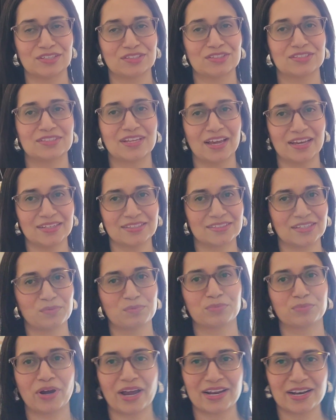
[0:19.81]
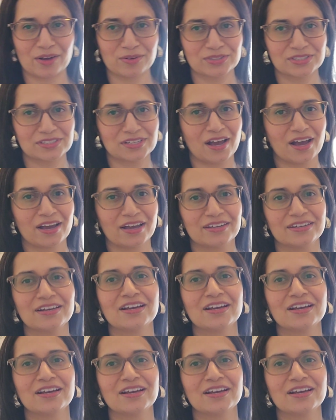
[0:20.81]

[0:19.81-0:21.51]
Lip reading: It's nice and bright outside.